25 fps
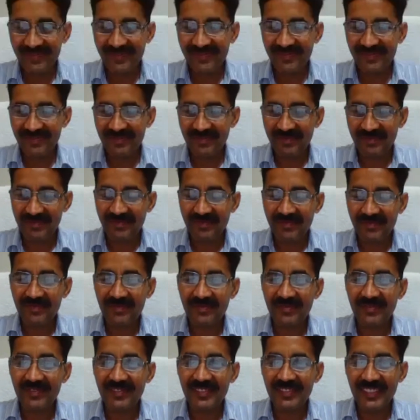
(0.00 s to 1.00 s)
Uh,
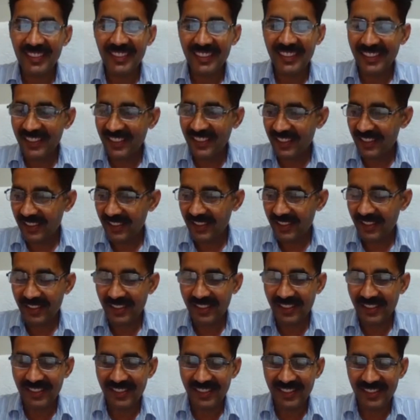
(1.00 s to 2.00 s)
uh, Ma'am, it was
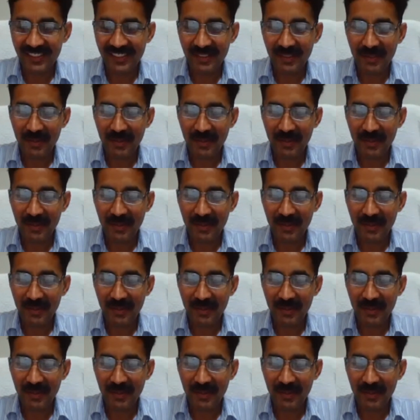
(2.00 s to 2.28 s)
indeed a very